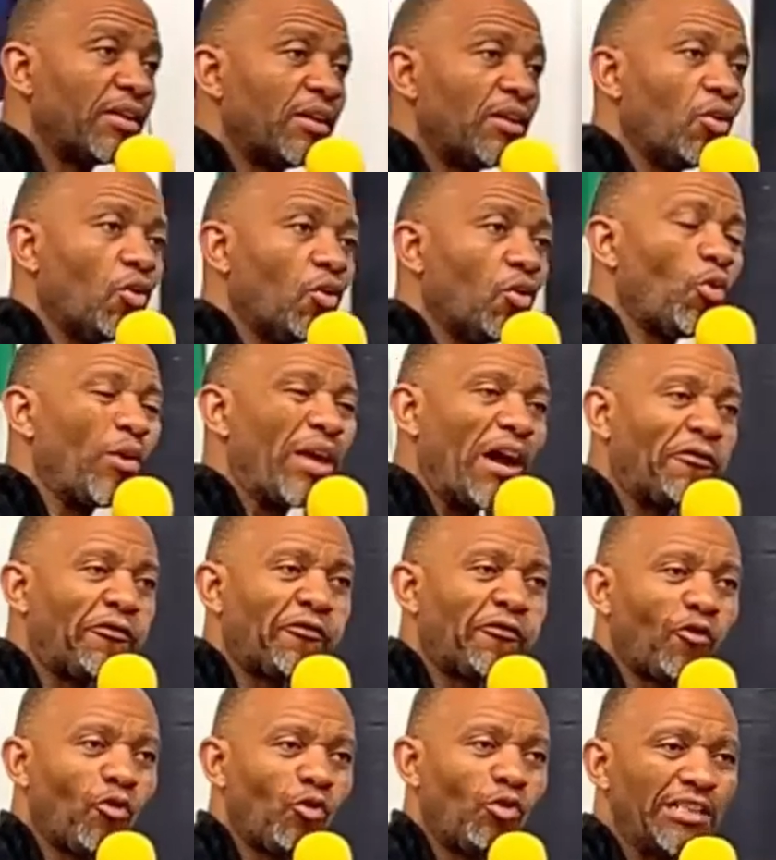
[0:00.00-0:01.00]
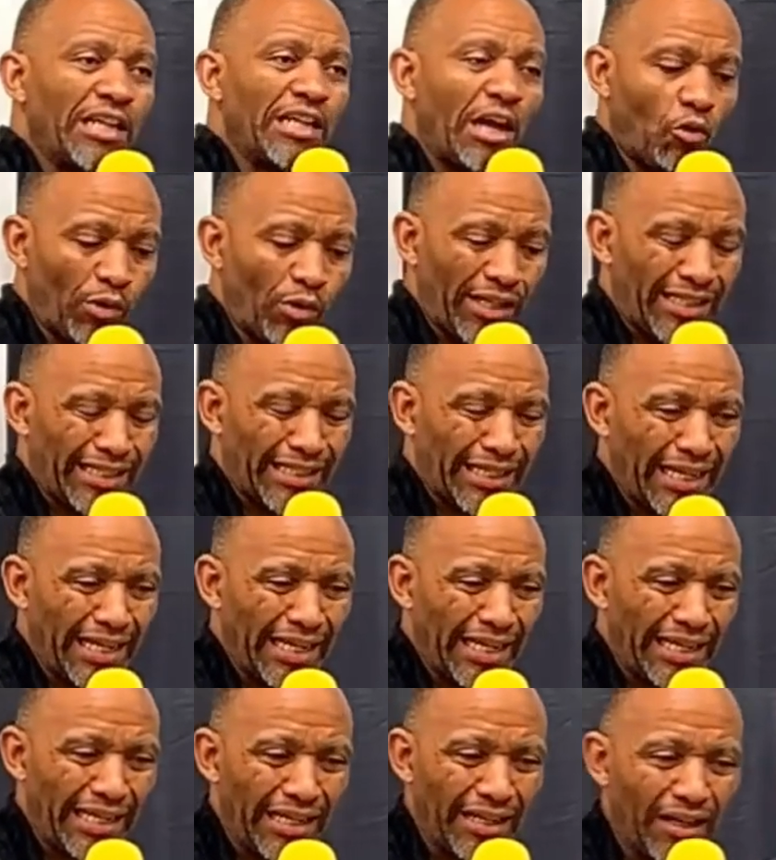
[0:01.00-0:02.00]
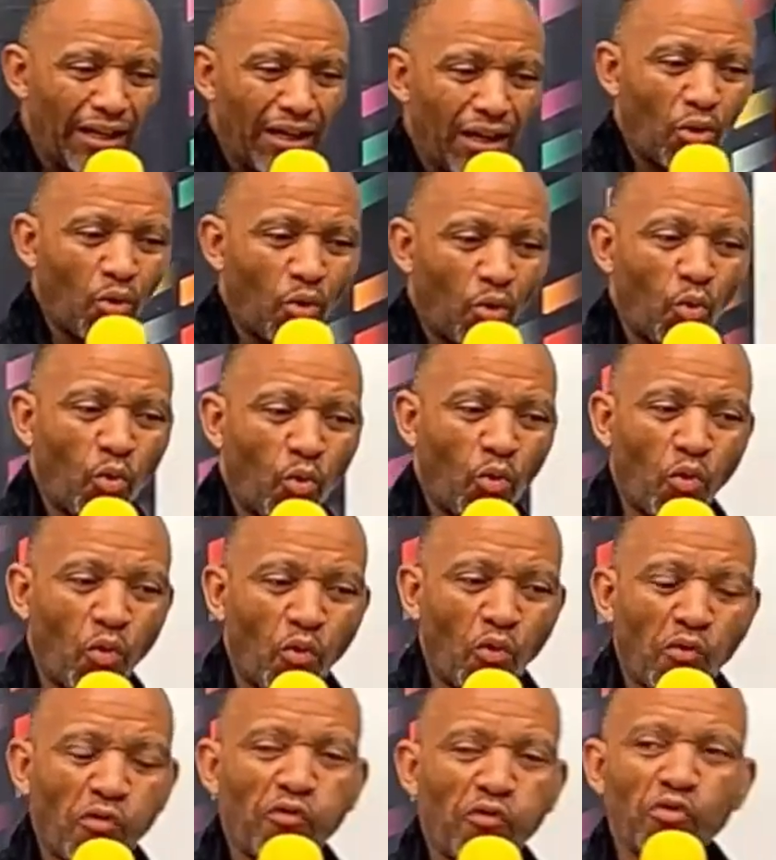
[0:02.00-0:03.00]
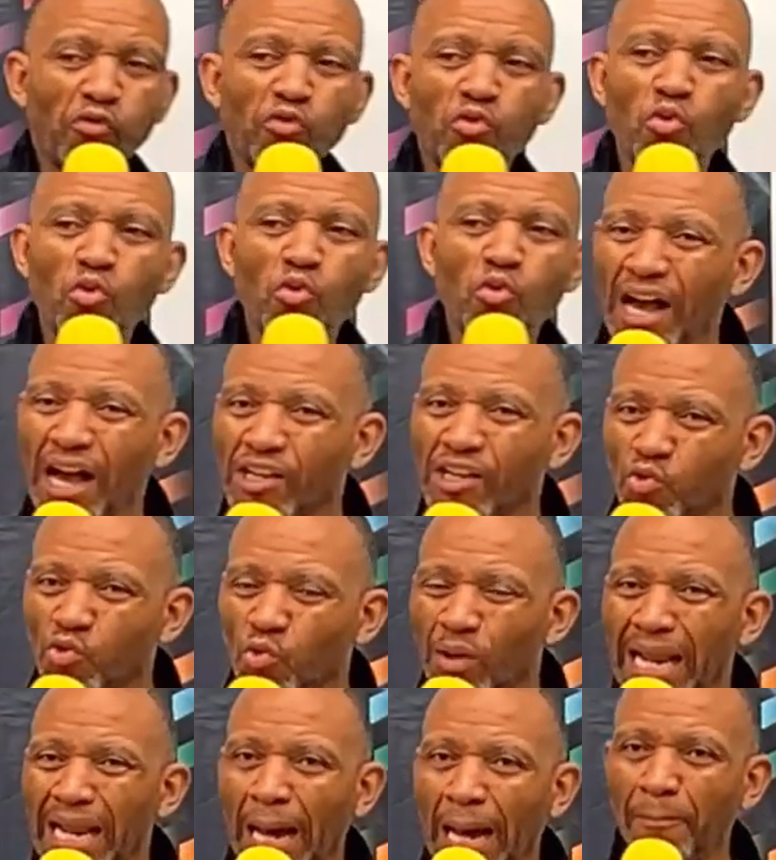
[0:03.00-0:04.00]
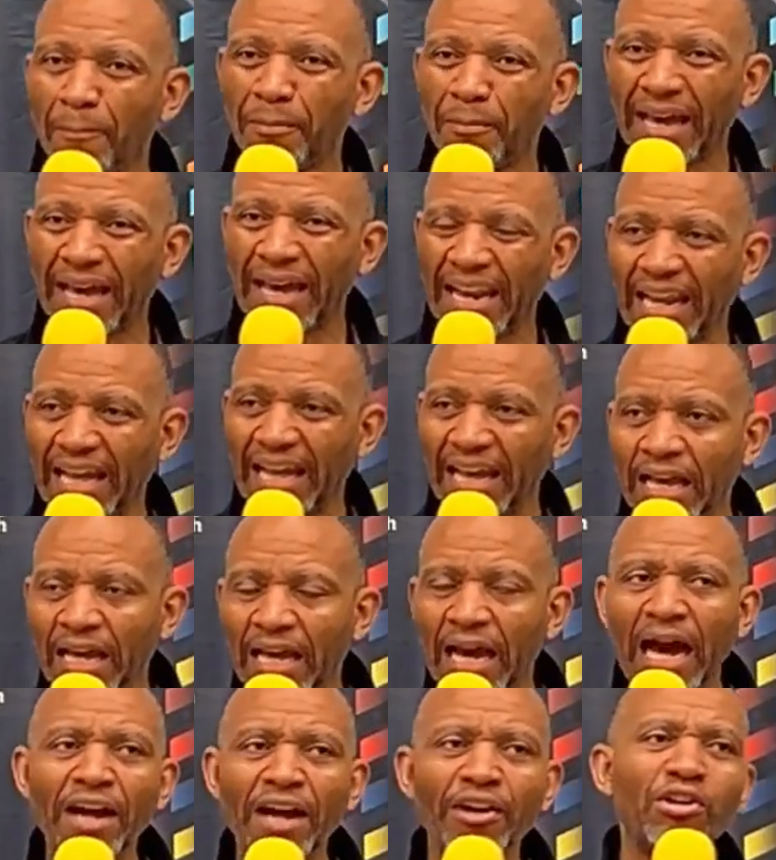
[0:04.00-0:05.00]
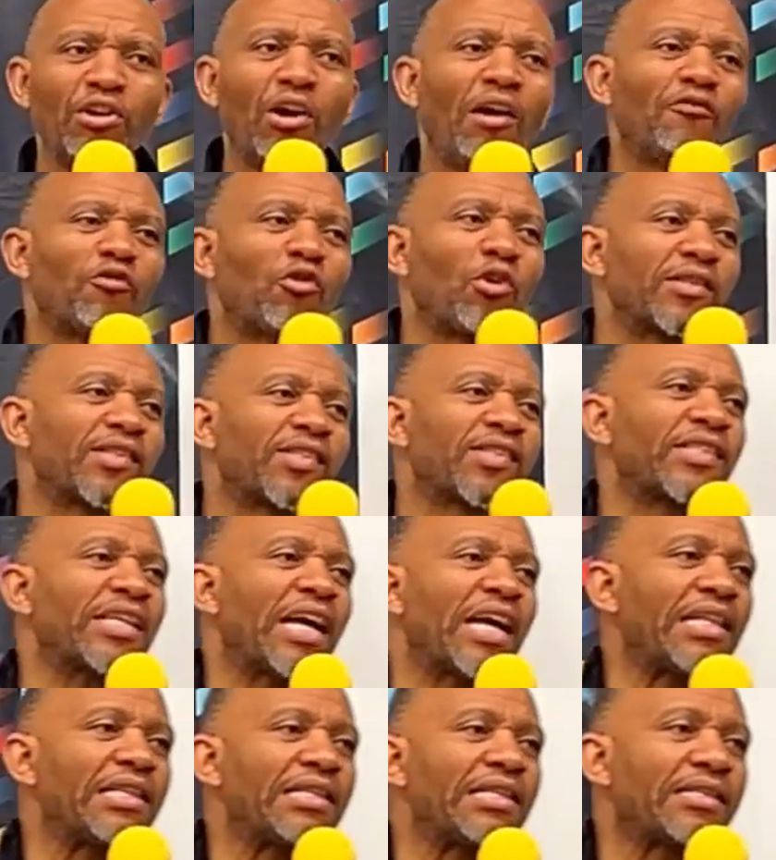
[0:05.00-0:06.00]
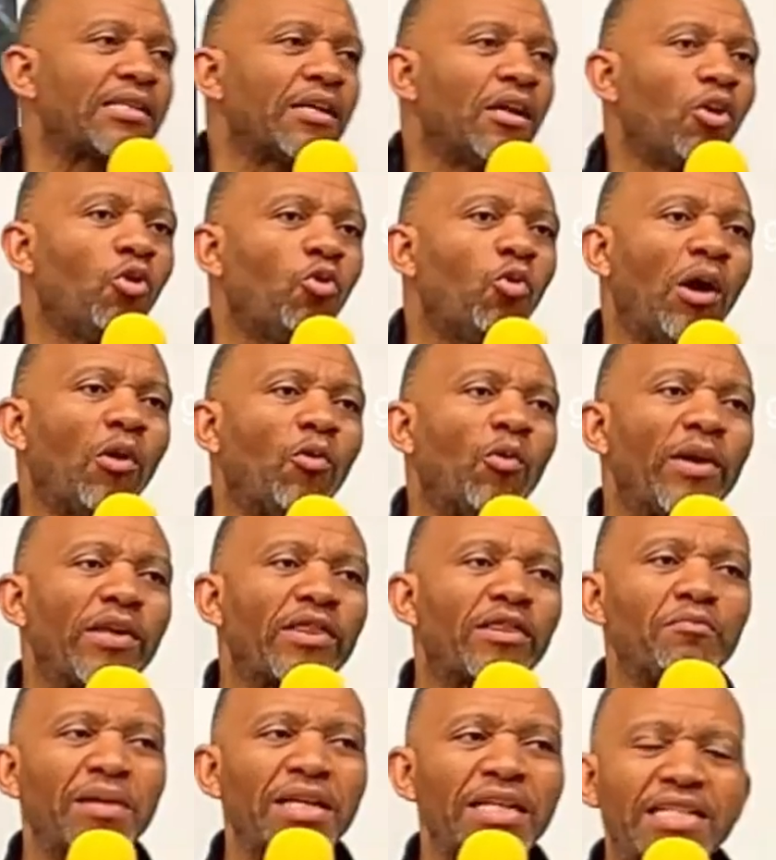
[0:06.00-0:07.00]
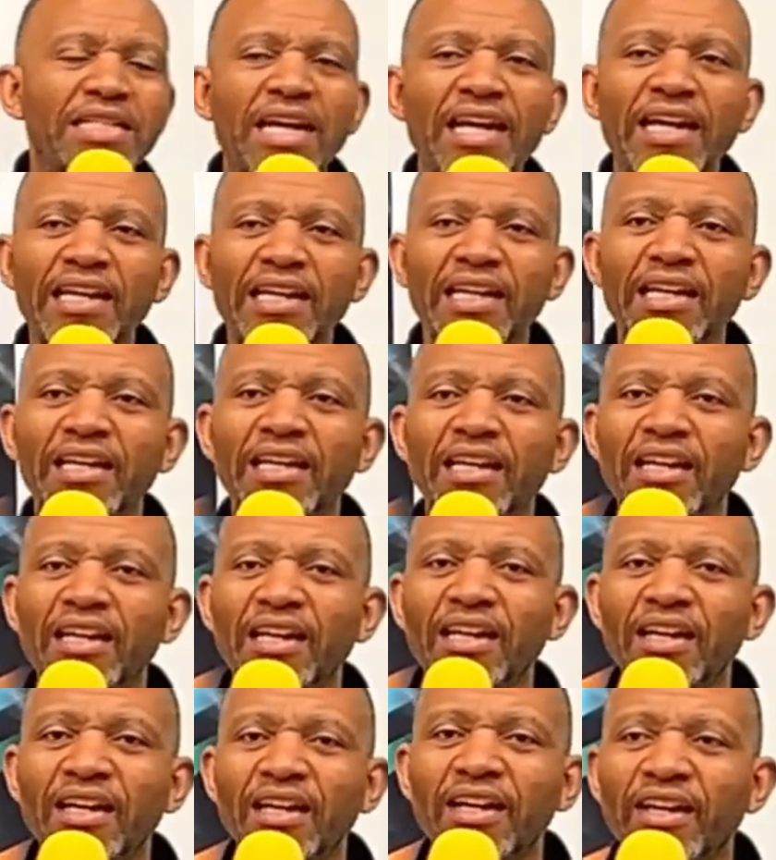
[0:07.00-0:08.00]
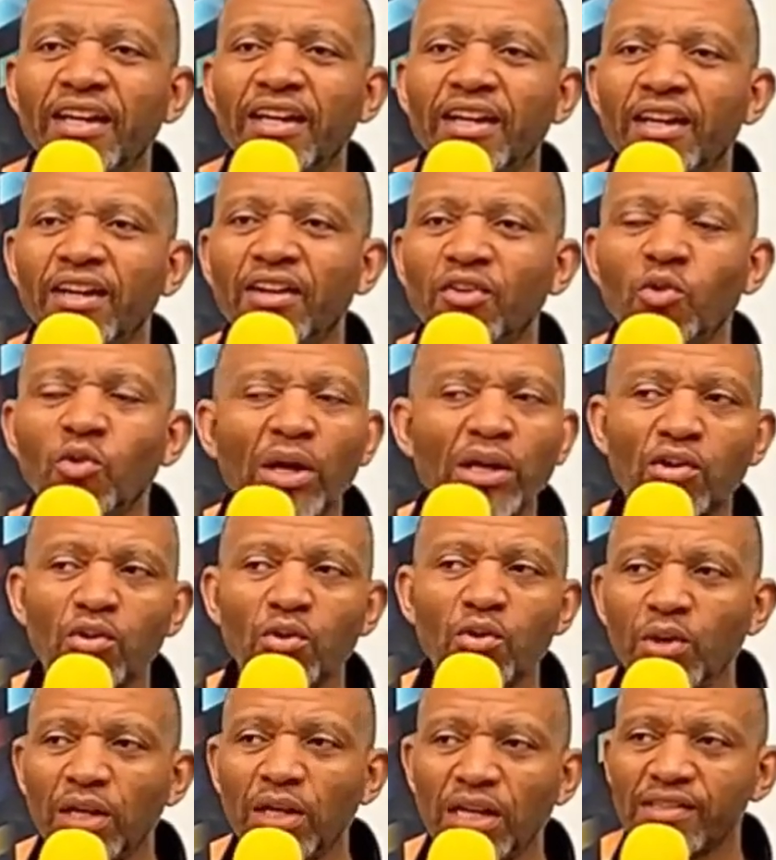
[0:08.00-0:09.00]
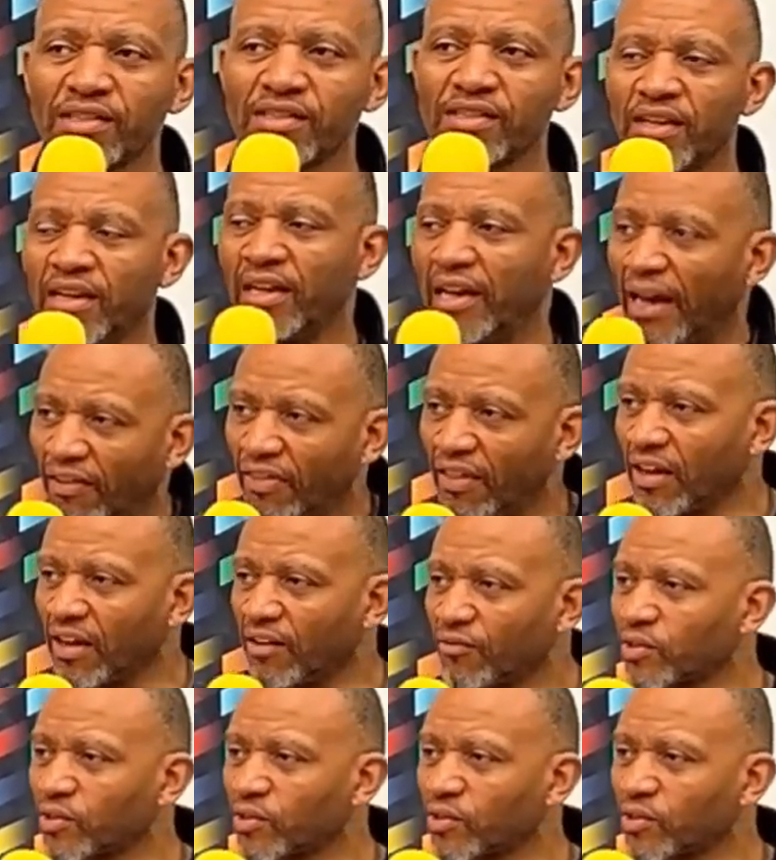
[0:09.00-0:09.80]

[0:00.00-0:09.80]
uyafunda uhleli ufuna ukwazi ulambele. You know I've got sons who are with me daily who are clueless. And then I've got